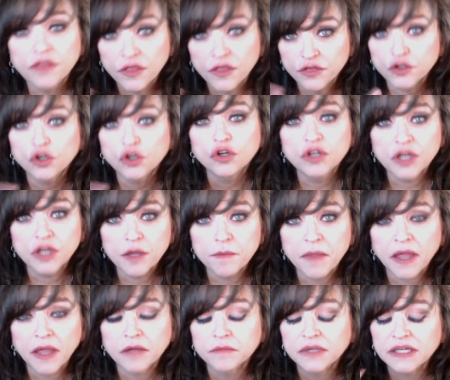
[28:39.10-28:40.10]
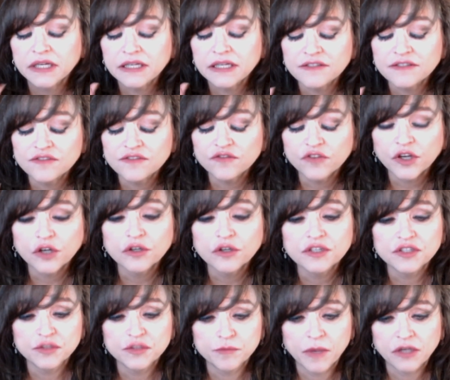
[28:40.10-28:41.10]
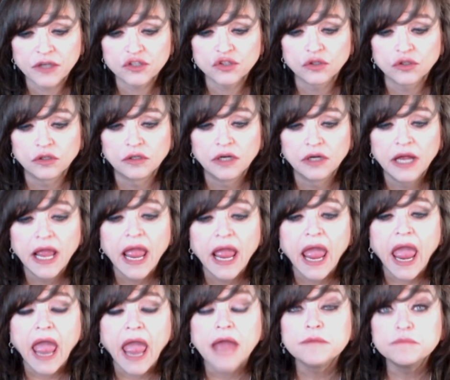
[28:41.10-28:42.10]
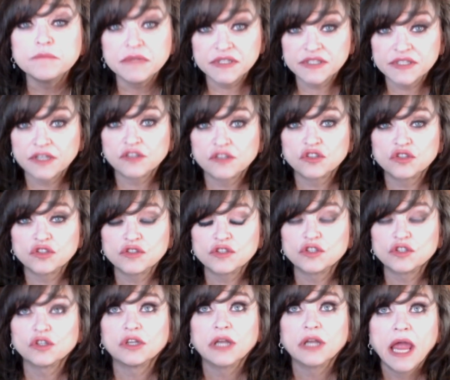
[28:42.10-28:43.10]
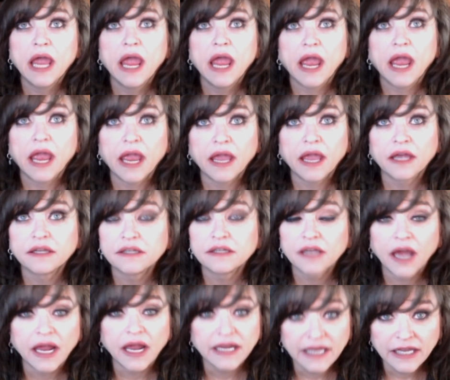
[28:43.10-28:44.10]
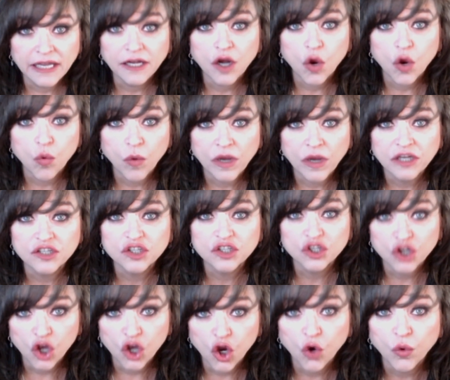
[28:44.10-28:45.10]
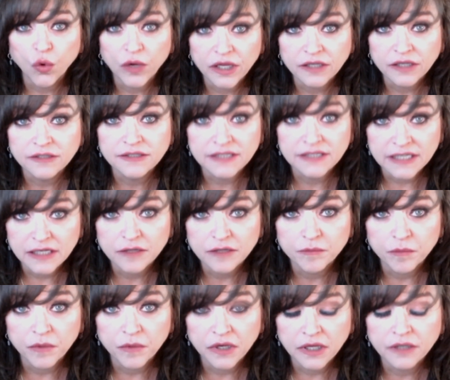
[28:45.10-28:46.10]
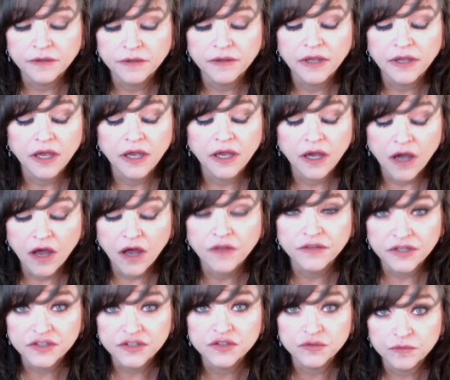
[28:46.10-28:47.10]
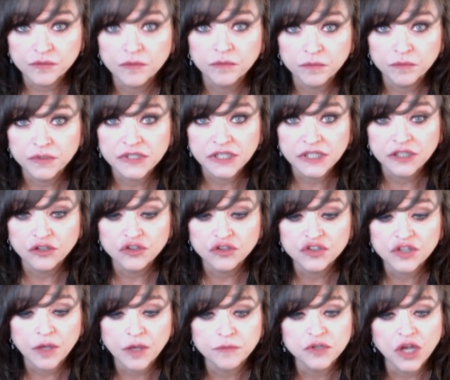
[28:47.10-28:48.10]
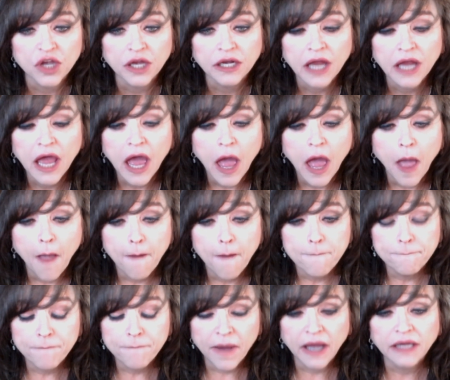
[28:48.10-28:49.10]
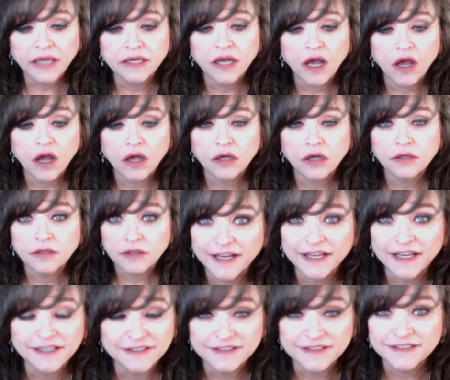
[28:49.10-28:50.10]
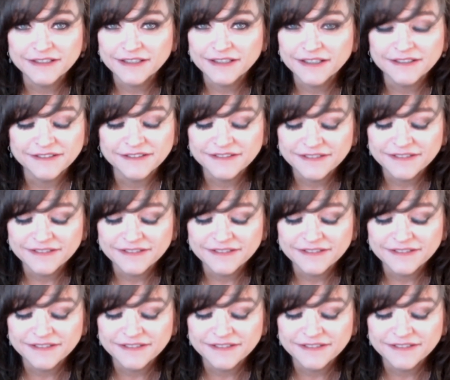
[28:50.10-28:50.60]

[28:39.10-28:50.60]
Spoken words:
The third commandment is very special and misunderstood, and I cannot wait to go in deep on this particular subject, but it's